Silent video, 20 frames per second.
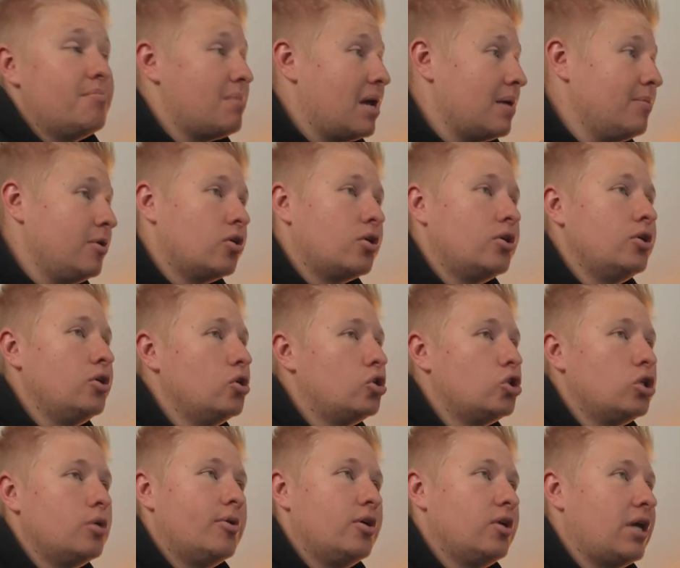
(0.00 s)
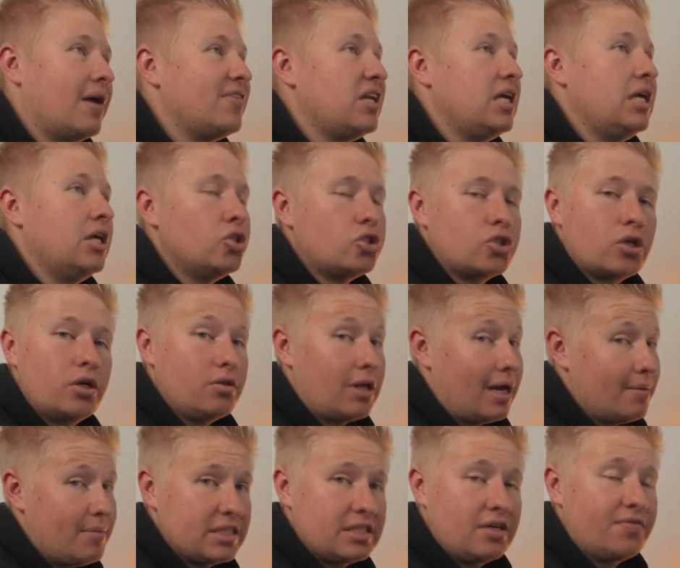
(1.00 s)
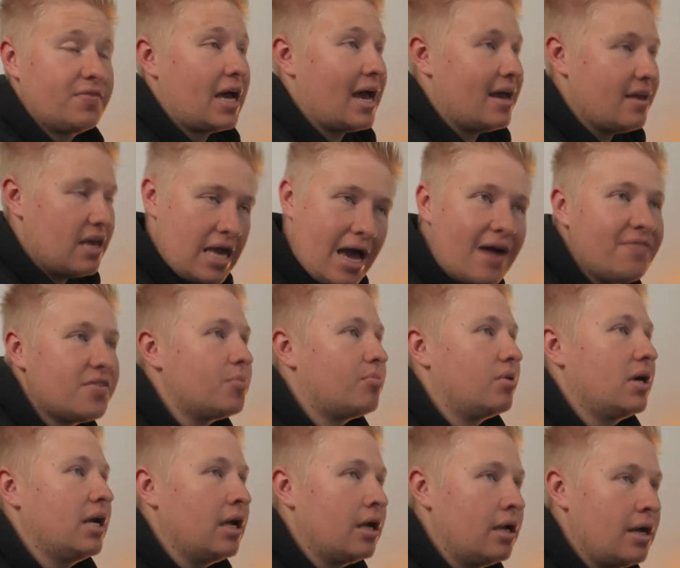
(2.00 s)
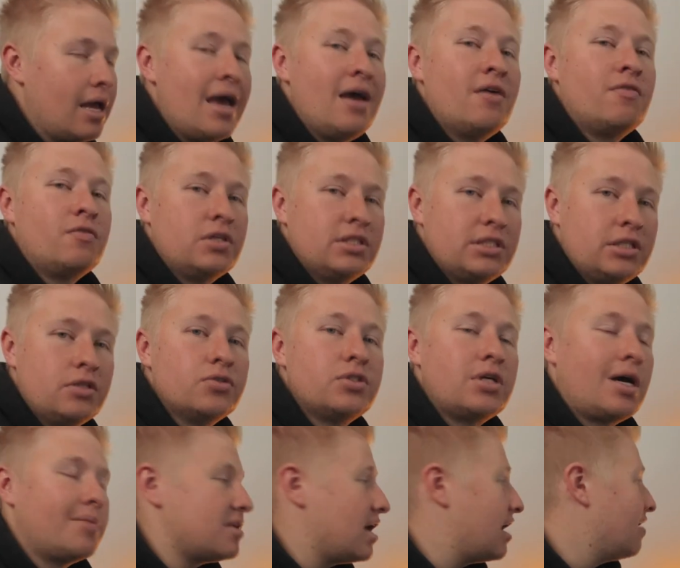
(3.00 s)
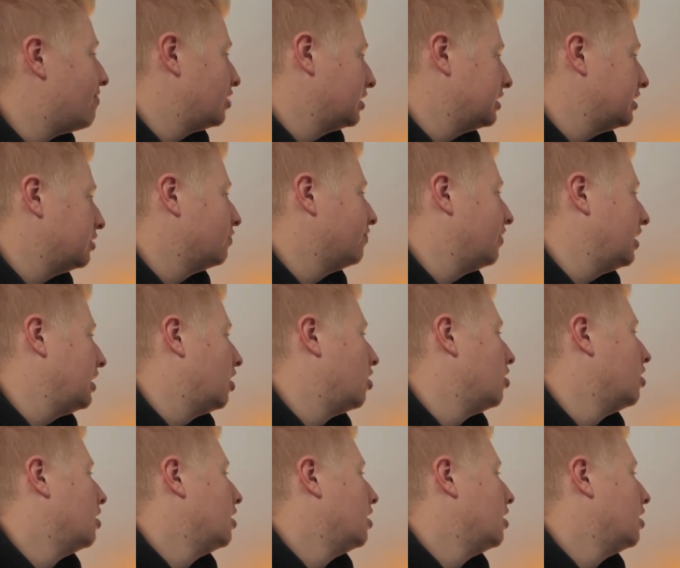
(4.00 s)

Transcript: Maybe you're a YouTuber and you have an intro like myself that you have to bring in every single time to every single video.